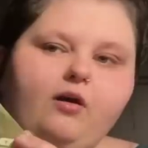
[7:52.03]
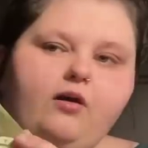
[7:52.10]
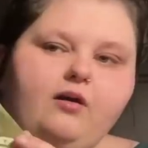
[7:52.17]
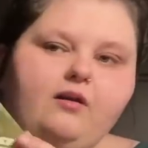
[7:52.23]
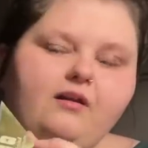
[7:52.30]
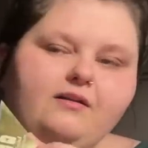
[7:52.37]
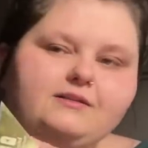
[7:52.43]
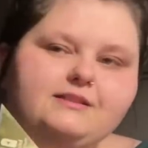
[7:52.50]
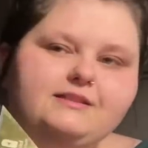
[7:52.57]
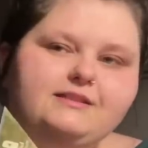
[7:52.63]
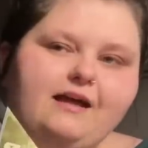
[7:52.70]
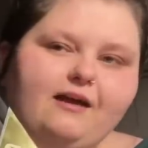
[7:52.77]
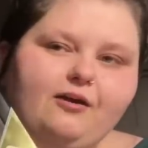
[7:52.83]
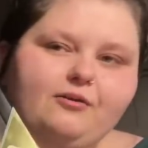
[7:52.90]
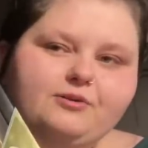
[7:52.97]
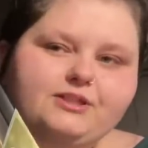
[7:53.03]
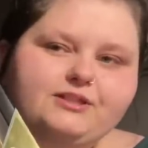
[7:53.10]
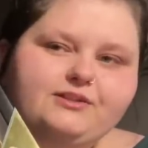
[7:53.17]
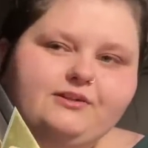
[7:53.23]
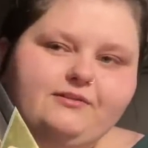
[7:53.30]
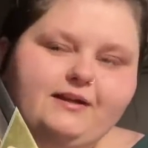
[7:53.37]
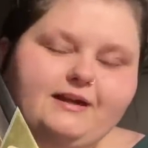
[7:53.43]
all on sale, which
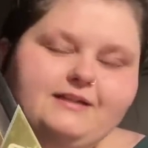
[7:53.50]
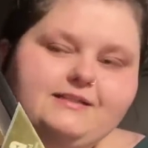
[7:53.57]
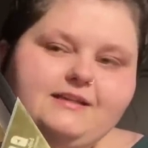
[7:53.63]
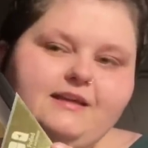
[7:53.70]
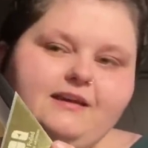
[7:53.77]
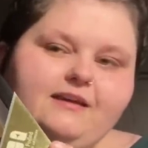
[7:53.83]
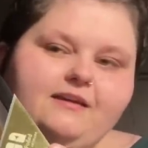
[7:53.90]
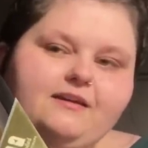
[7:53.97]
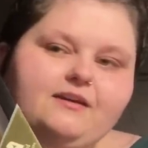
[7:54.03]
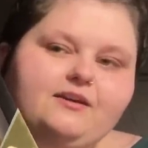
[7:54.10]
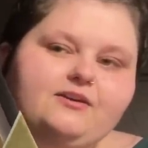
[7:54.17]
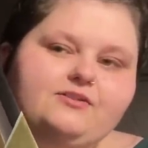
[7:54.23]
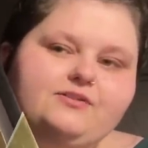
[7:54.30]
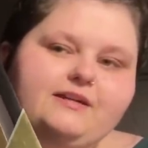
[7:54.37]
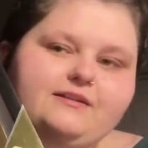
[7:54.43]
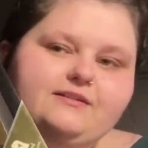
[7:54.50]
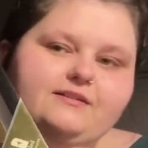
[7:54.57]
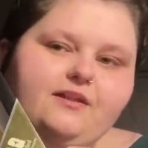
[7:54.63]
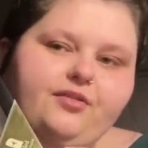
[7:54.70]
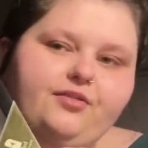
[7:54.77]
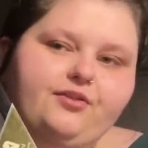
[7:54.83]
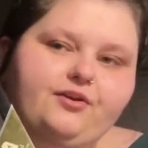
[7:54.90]
is crazy. So here's
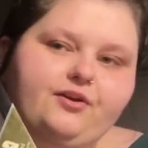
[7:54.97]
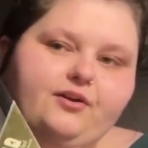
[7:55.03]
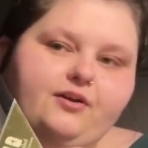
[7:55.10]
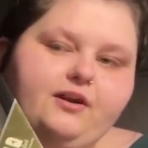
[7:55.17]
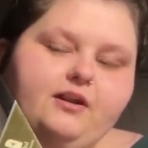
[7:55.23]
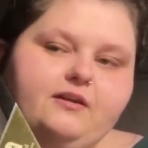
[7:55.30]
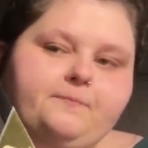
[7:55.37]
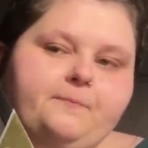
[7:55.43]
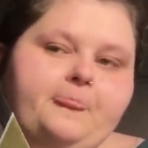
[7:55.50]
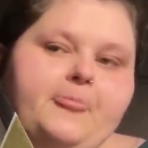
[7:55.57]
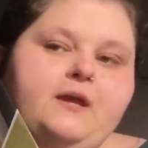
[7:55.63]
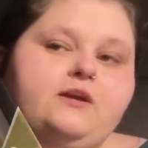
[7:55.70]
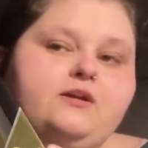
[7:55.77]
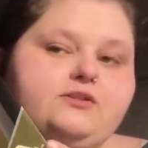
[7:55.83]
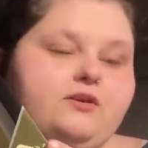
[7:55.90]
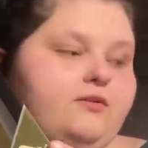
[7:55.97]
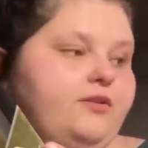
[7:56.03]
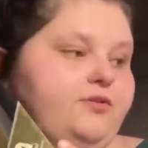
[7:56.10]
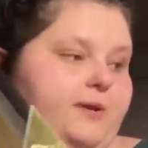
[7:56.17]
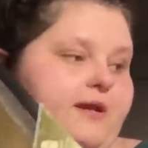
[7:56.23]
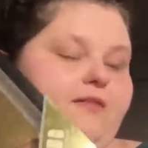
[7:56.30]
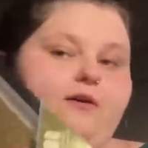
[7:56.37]
the third. So the
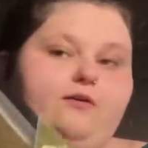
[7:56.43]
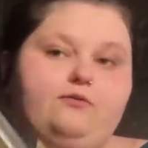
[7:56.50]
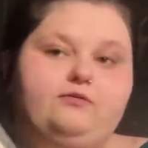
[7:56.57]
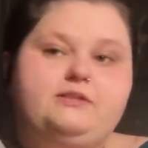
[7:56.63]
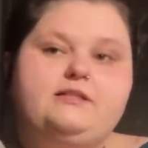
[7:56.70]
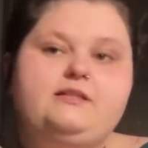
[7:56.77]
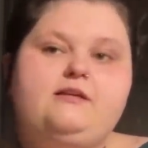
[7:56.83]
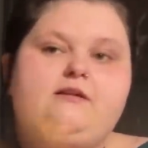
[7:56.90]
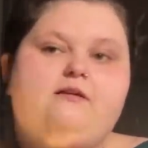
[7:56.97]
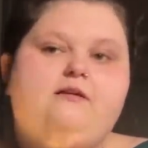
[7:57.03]
three of those,